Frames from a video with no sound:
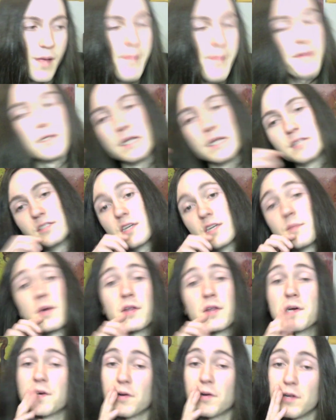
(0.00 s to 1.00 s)
and some
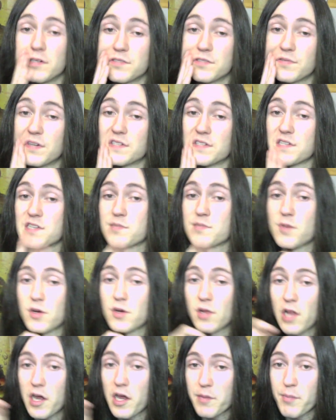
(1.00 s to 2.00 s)
other close friends that smoke a
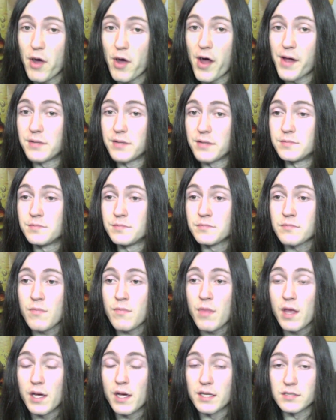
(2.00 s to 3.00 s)
lot of pot.
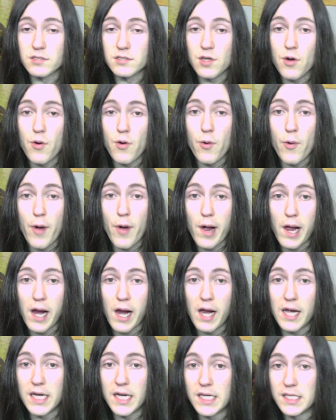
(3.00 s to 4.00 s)
And so
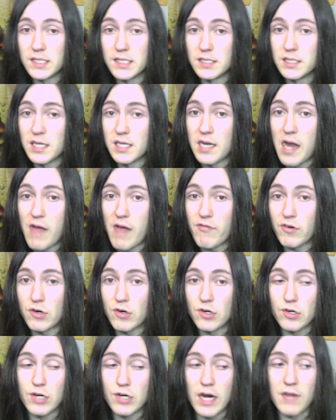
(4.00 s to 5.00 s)
I
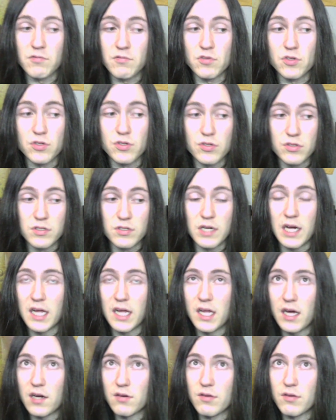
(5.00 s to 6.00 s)
never ever I
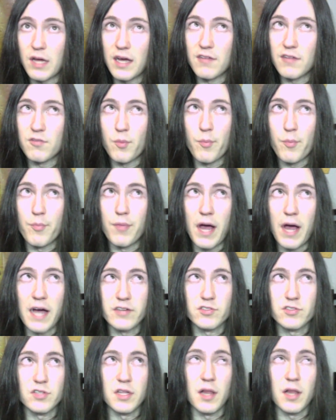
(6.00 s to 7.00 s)
haven't
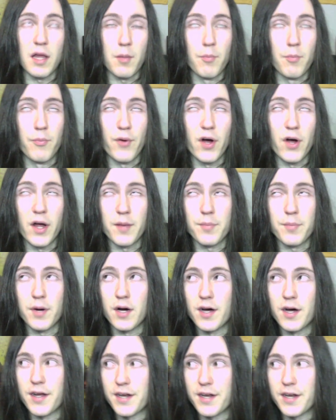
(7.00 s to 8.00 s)
actually like bought
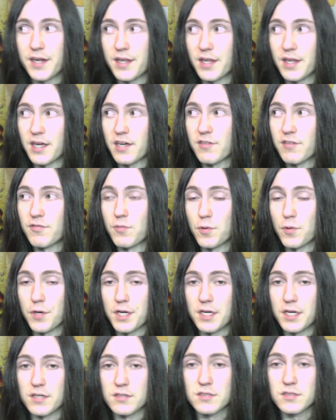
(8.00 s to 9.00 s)
pot in like 4
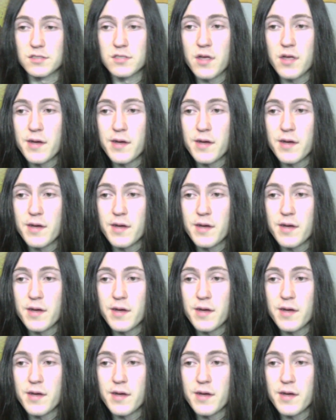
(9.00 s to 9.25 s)
years.